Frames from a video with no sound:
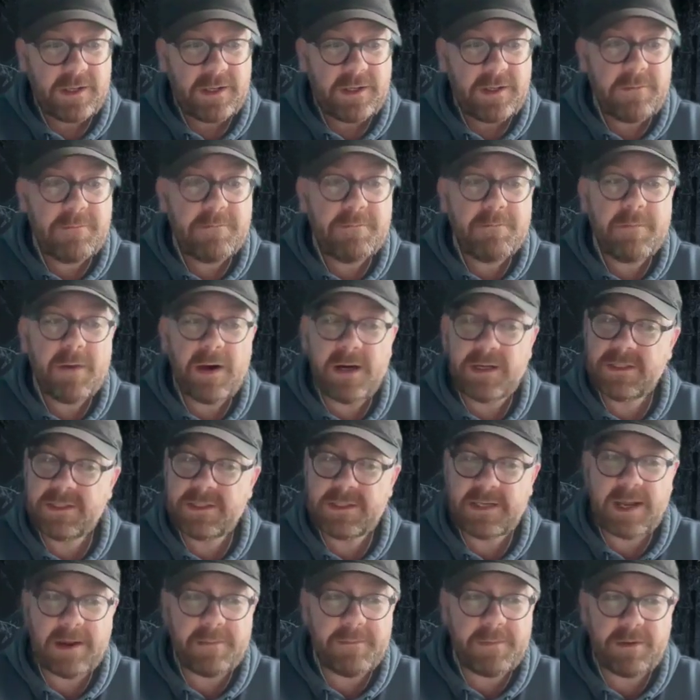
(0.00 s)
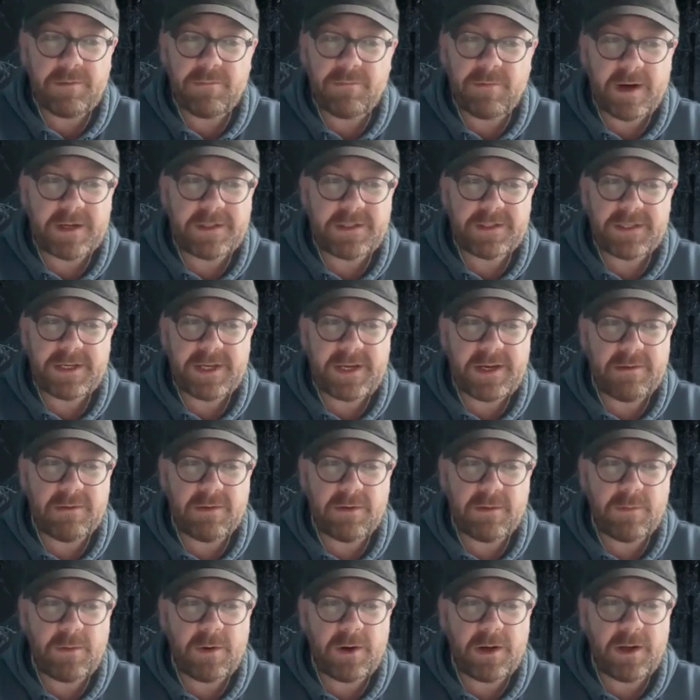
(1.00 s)
You must let me rest here
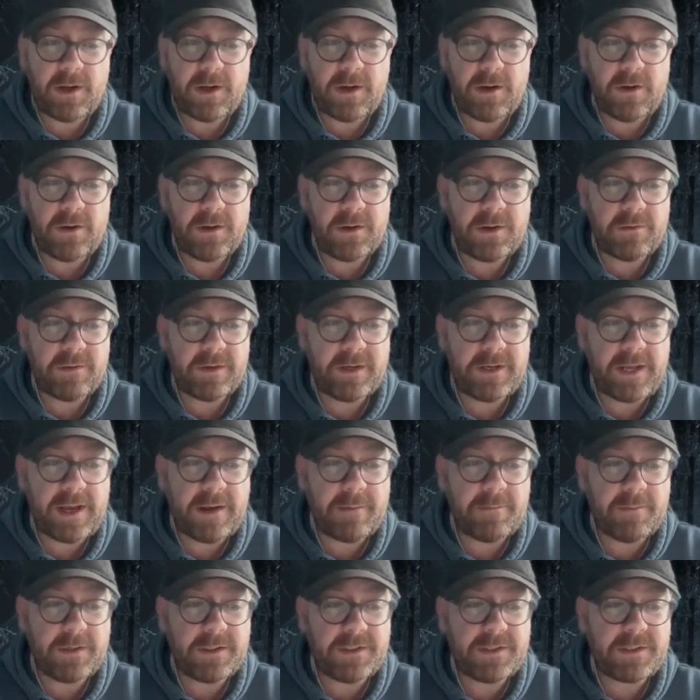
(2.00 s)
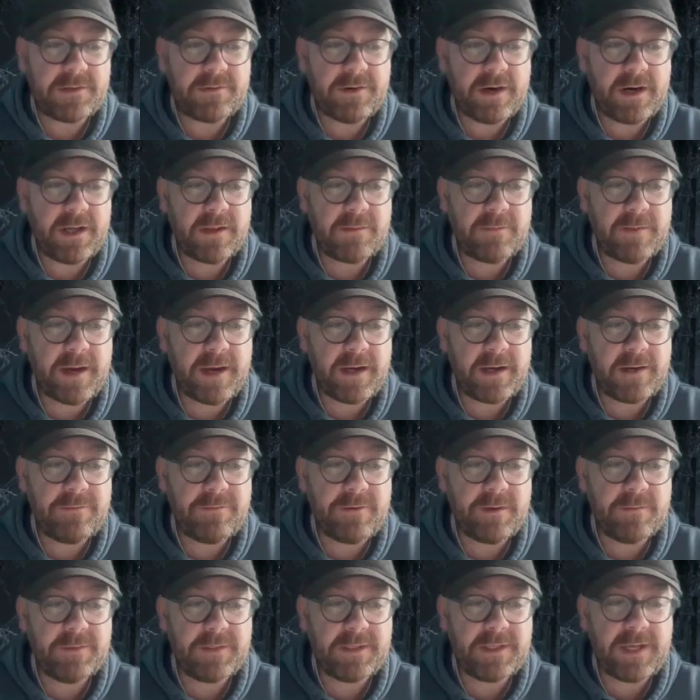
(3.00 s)
a while longer and get my strength back
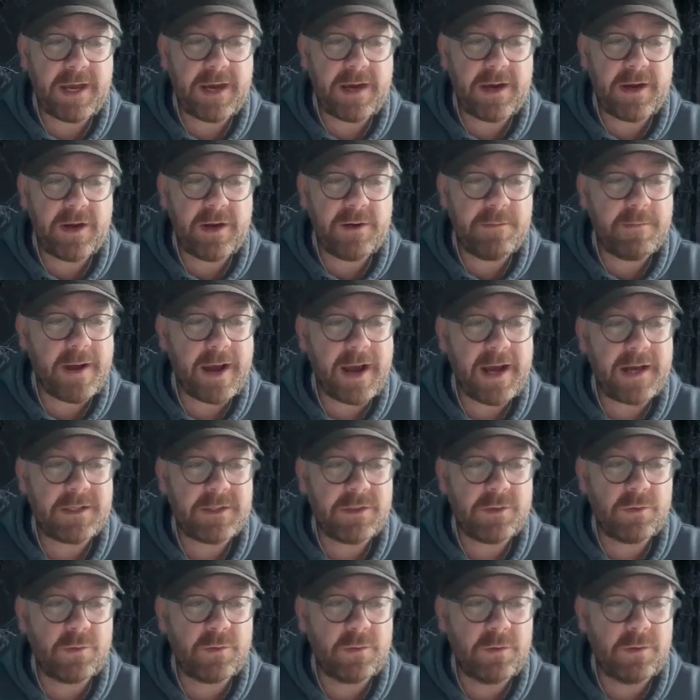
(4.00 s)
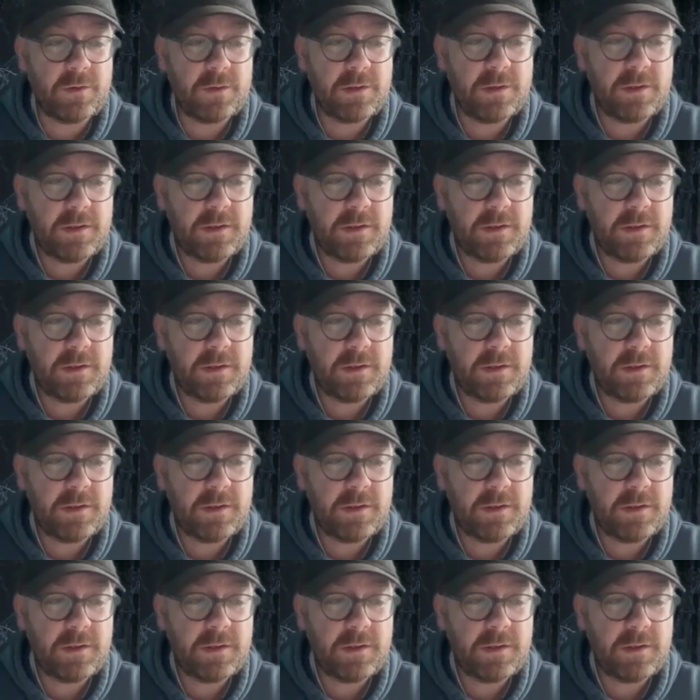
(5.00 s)
if I'm to get home at all."